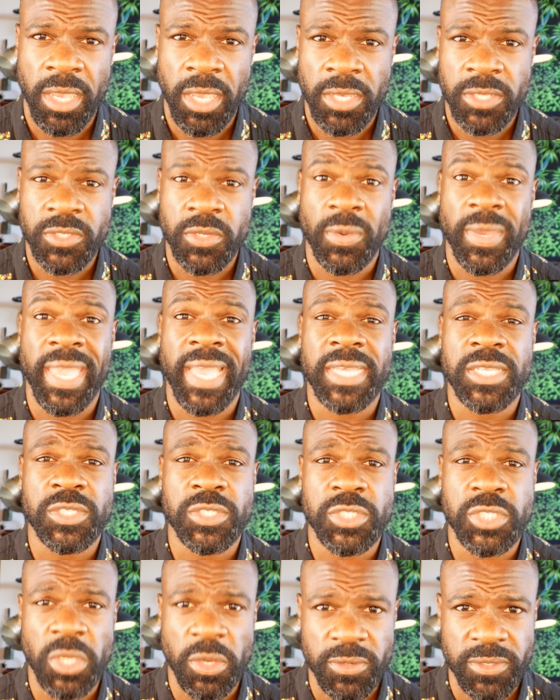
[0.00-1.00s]
So he
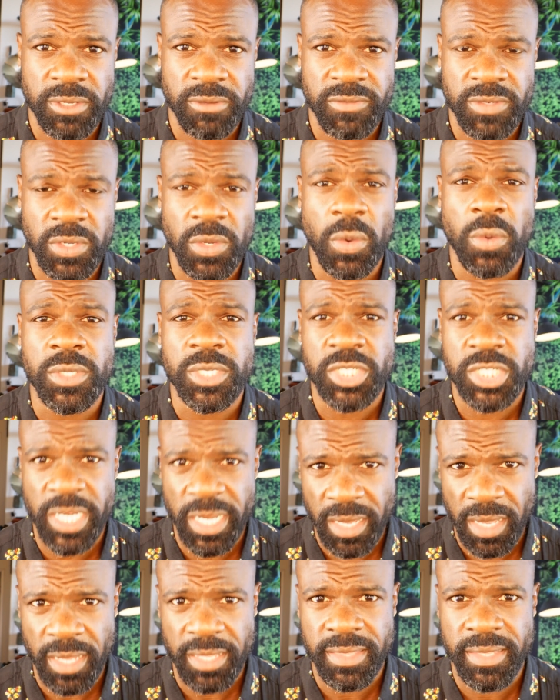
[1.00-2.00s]
asked Joseph to go and
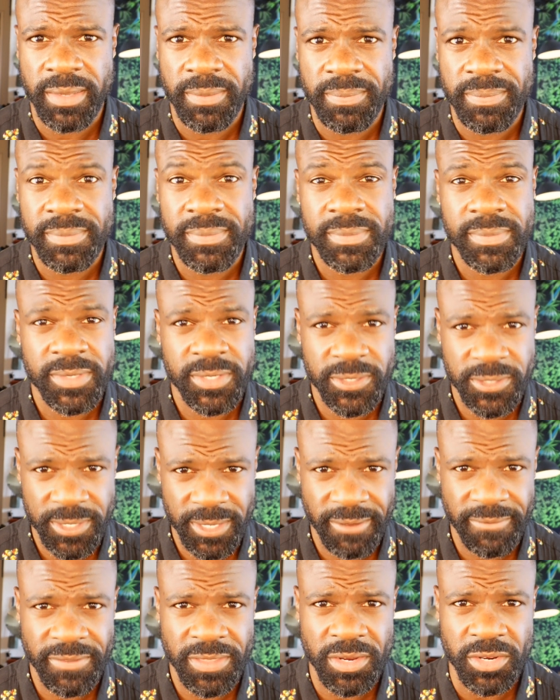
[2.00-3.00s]
check on them, to
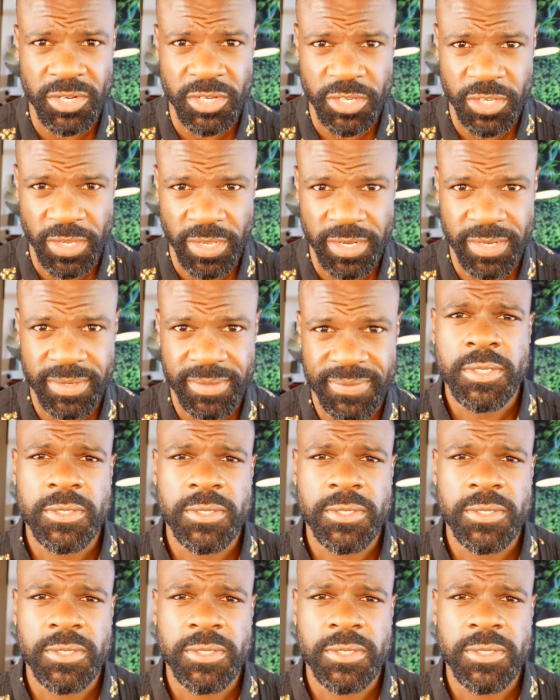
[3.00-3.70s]
see if they're good.